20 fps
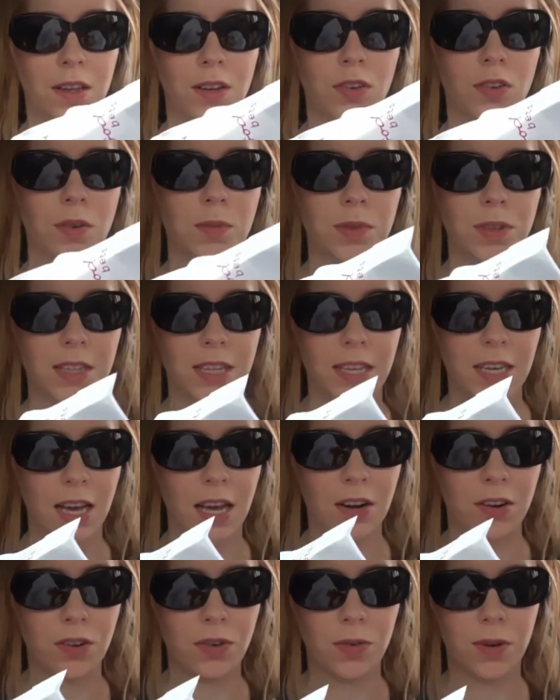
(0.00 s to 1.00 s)
No, I'm just saying,
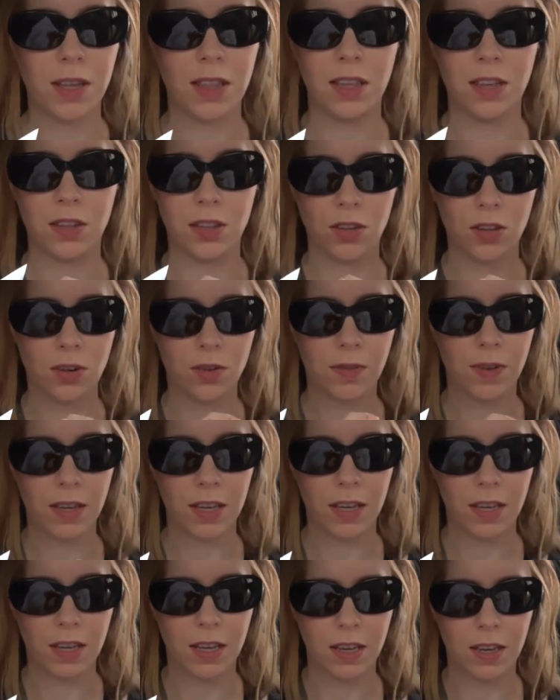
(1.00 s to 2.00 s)
I don't know why they serve
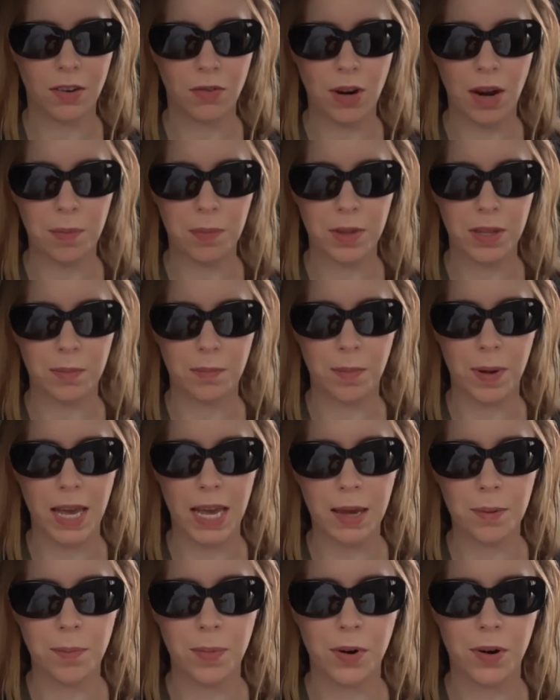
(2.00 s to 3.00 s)
it wrapped in
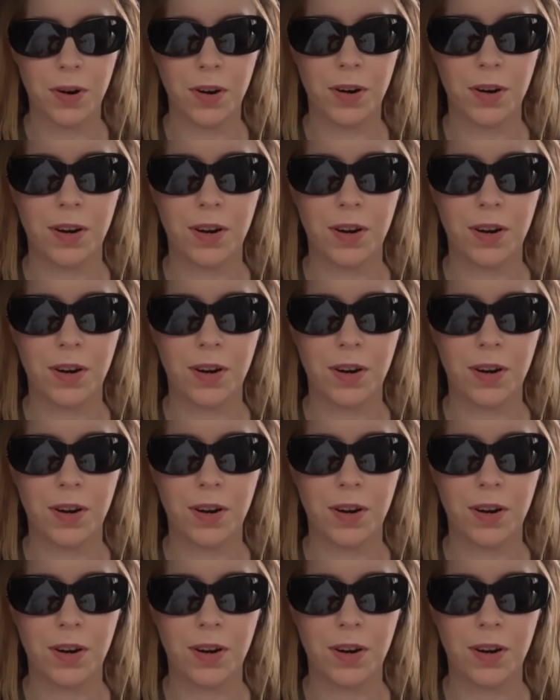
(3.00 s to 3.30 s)
paper.